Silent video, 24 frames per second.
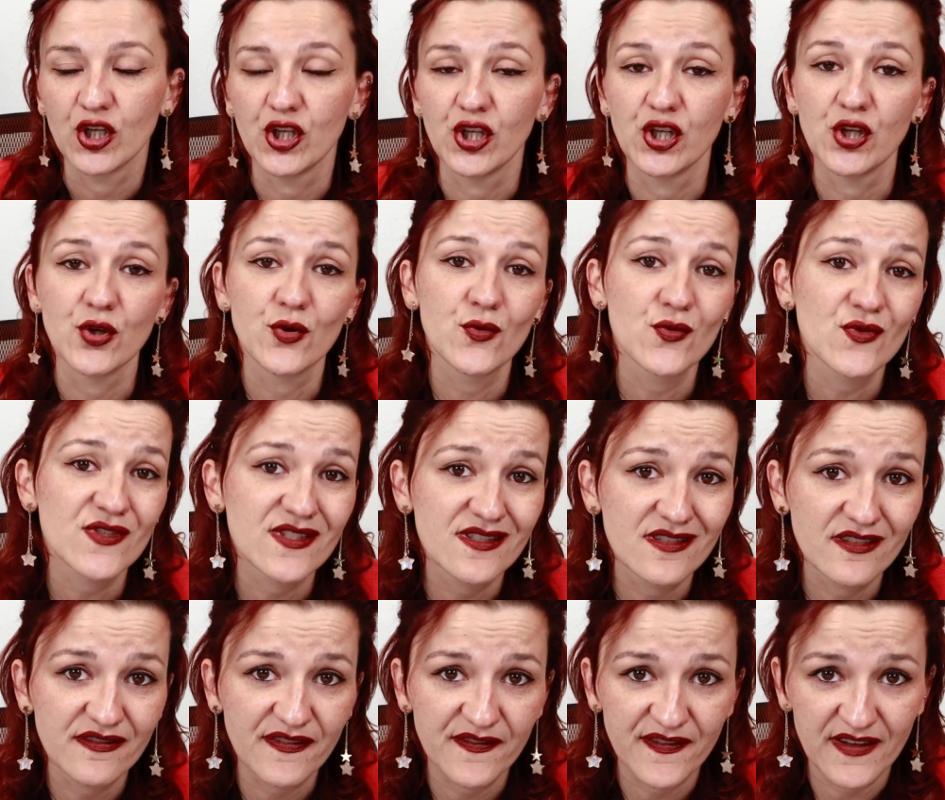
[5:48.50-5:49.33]

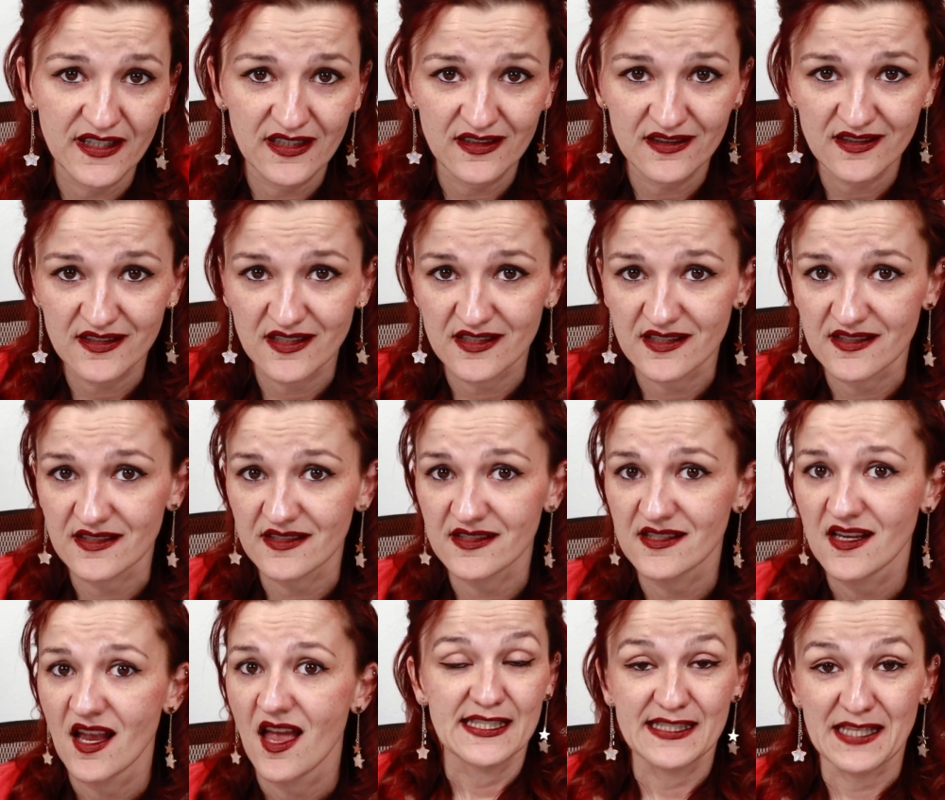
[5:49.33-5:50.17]
use the
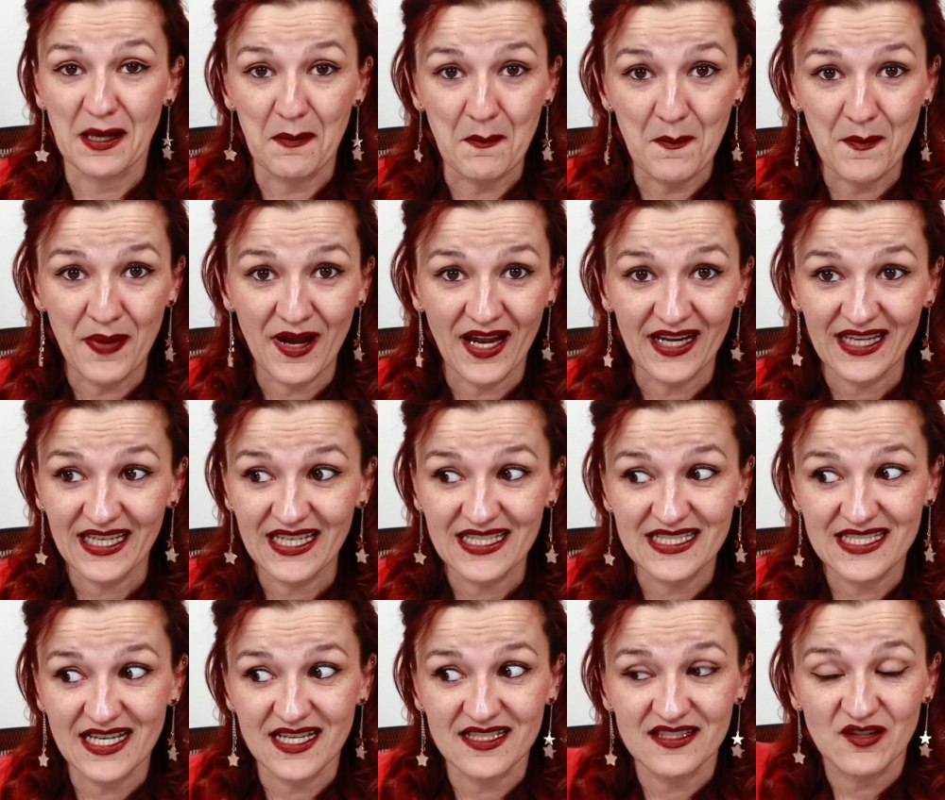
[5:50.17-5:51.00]
filters.
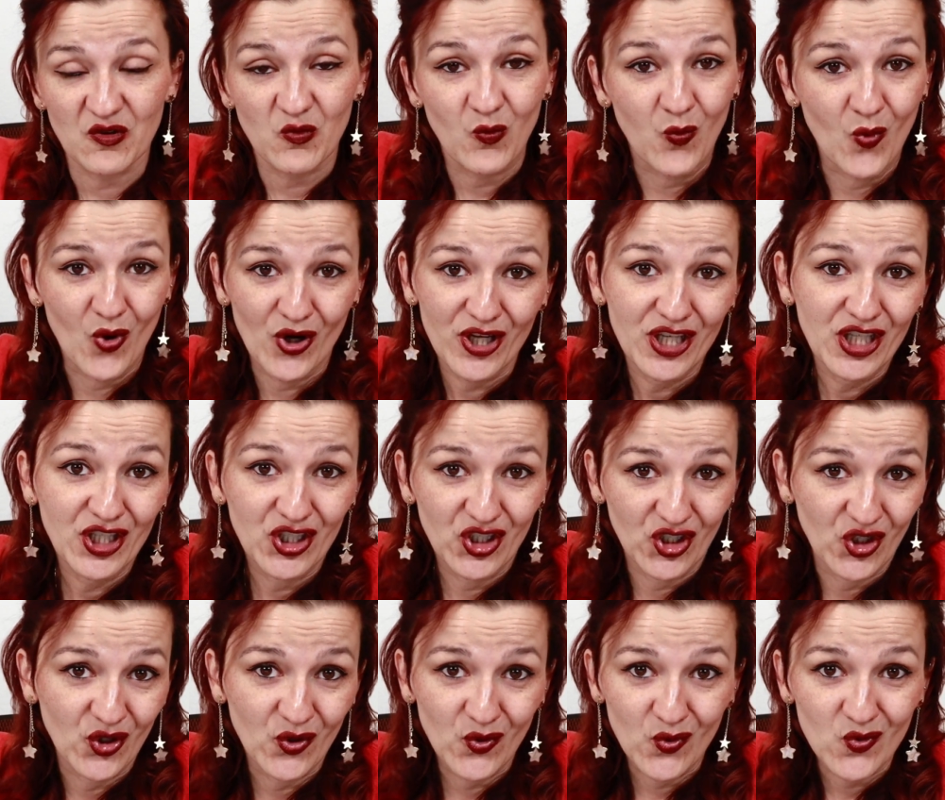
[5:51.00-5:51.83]
Somebody doesn't want to
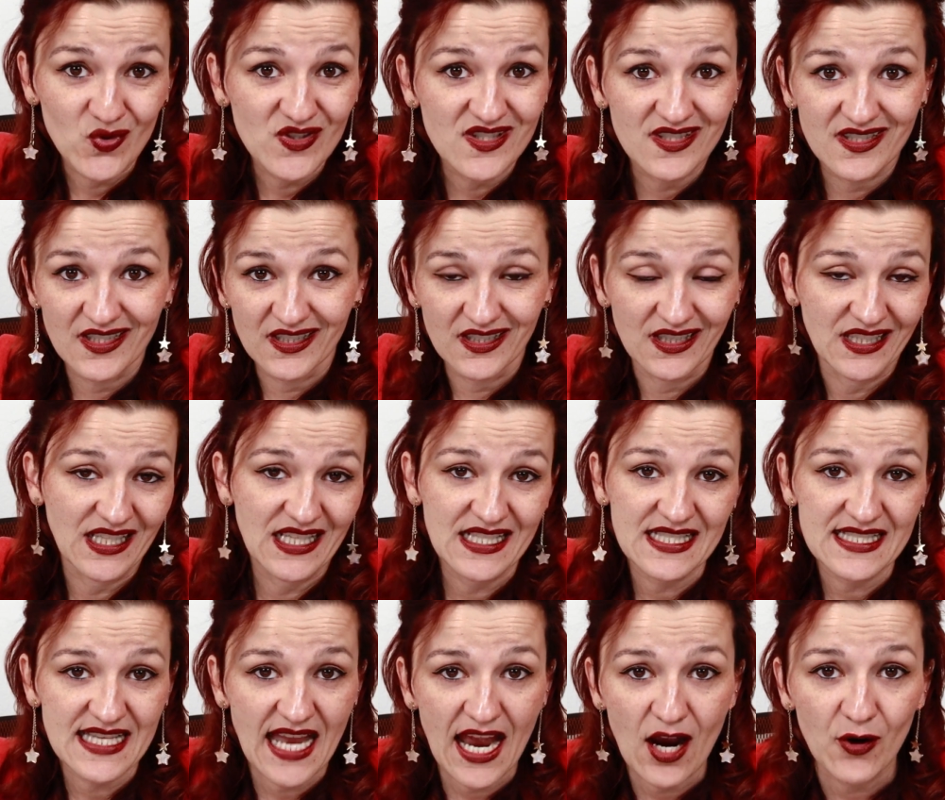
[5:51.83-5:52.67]
use the
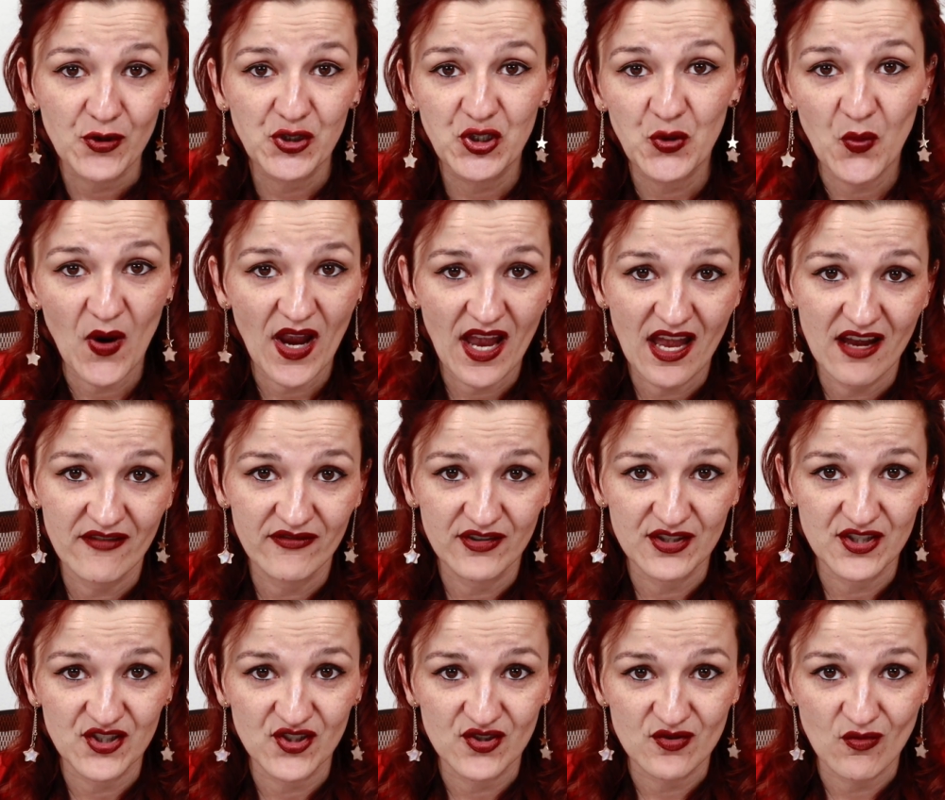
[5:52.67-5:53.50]
list how you have
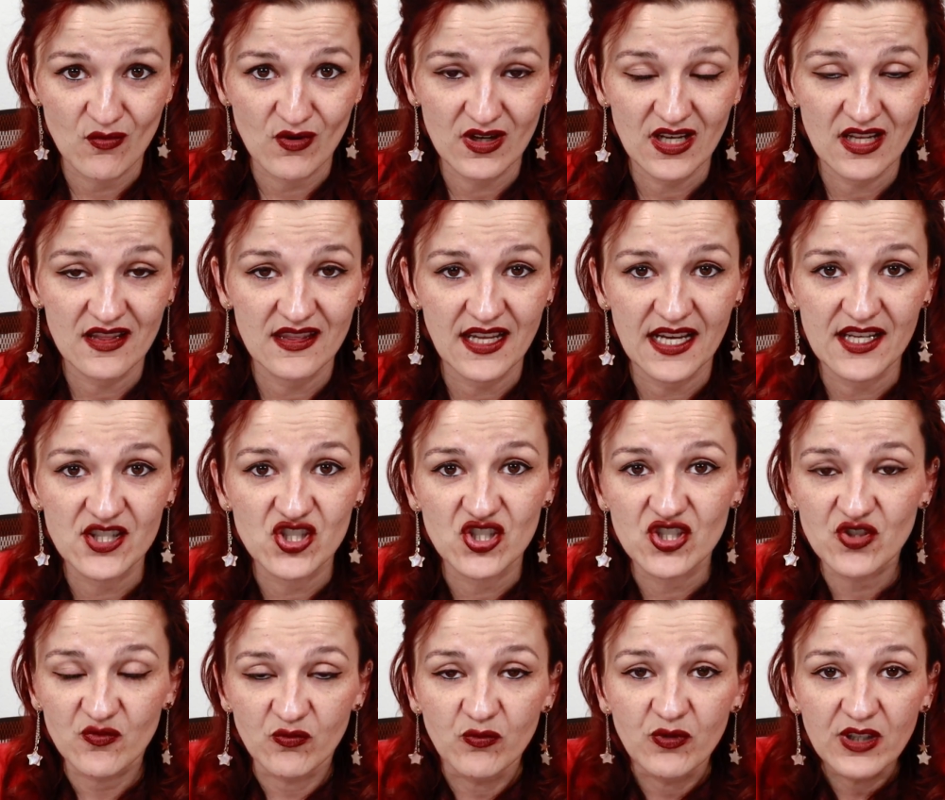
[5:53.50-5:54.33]
it sorted. They
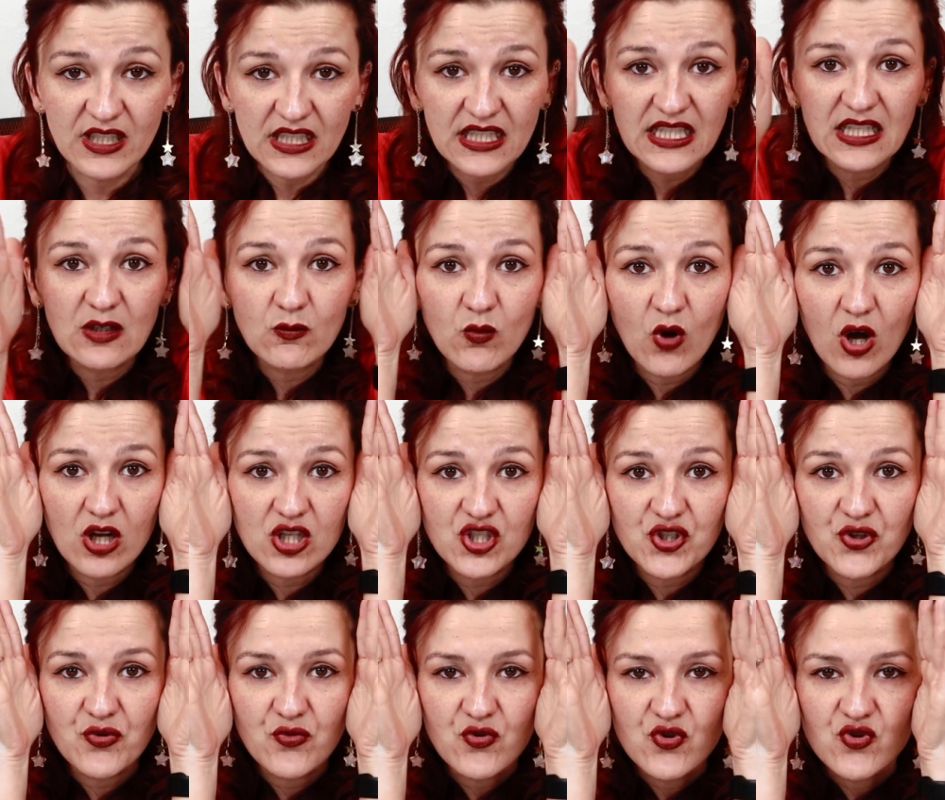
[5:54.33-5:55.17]
just really
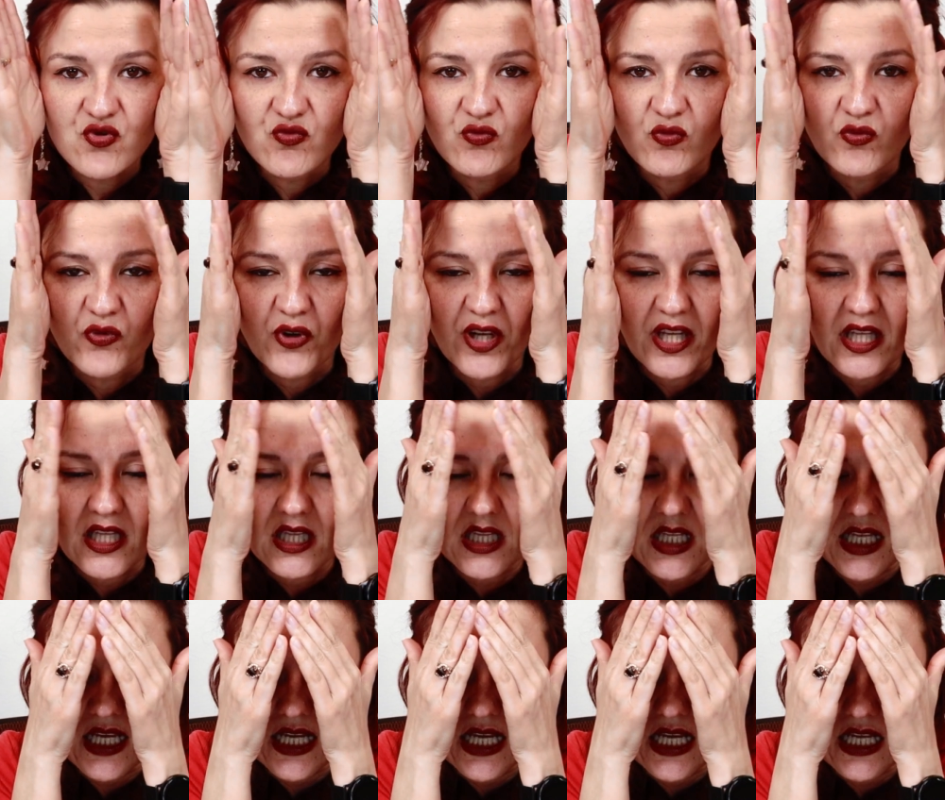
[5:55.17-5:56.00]
want to
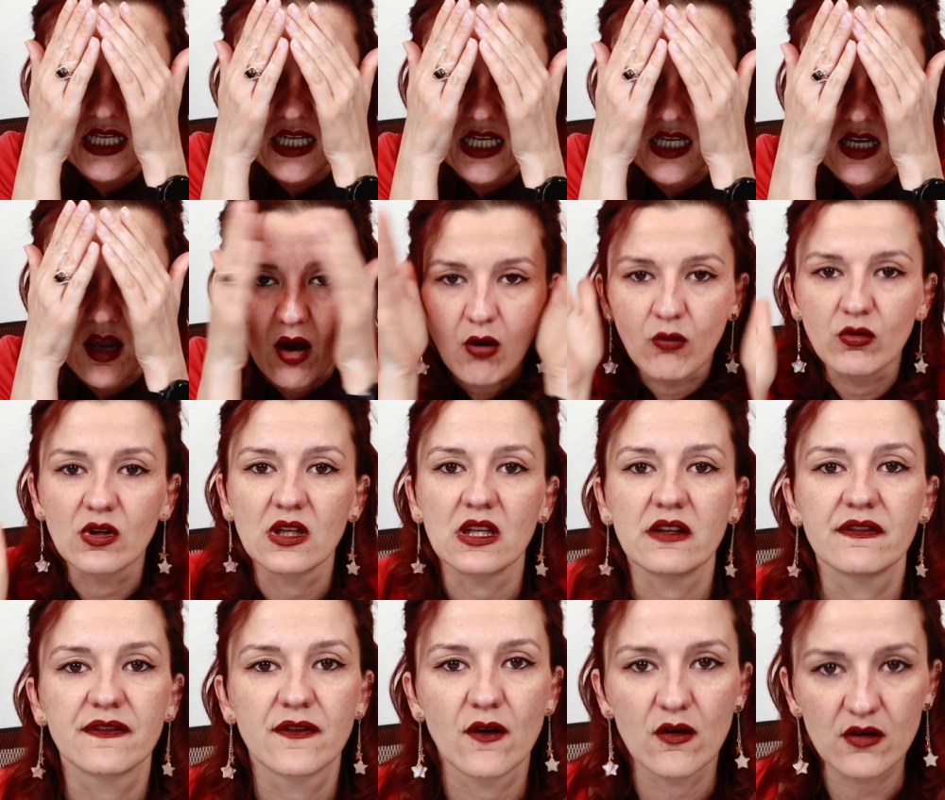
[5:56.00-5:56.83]
drill in and
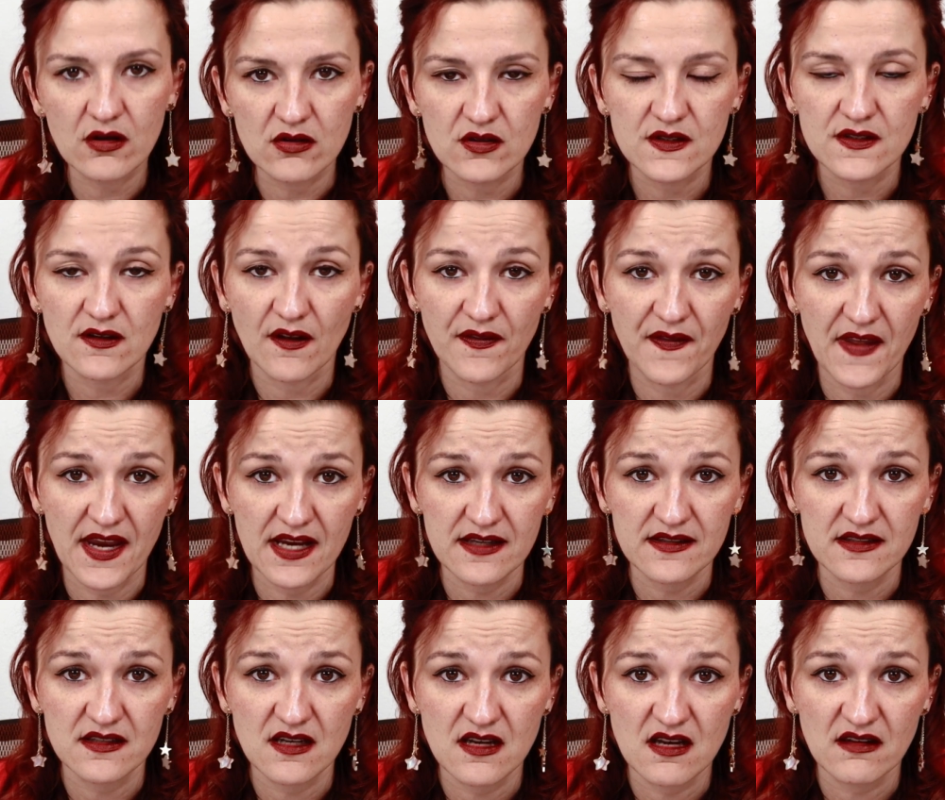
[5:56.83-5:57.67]
only focus on
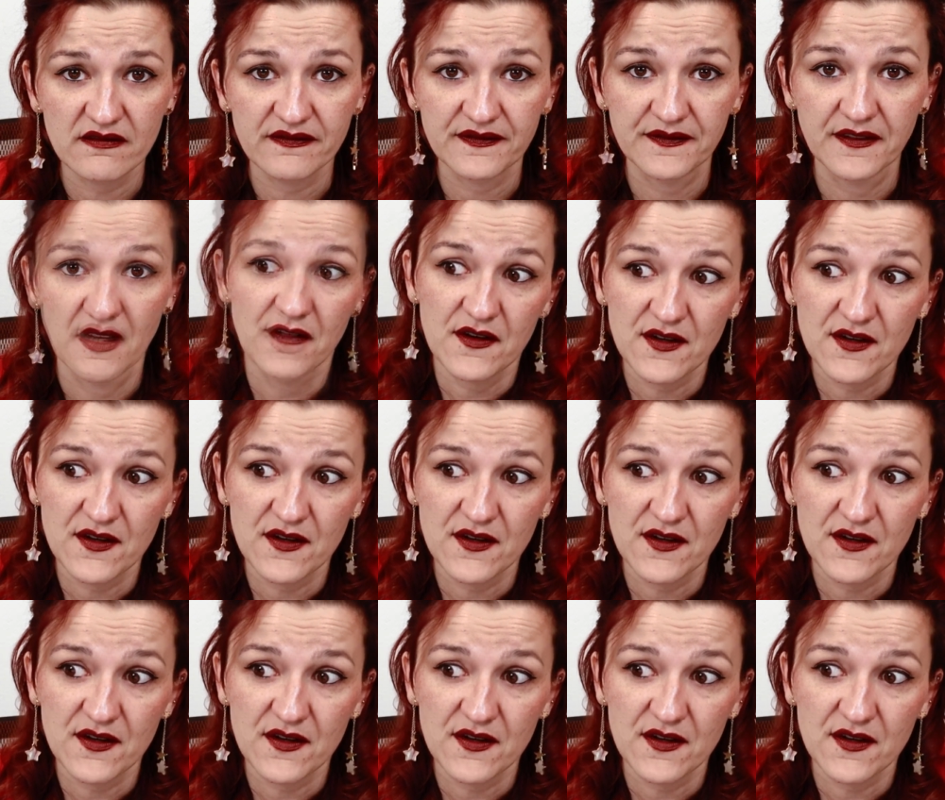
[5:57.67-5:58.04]
their stuff.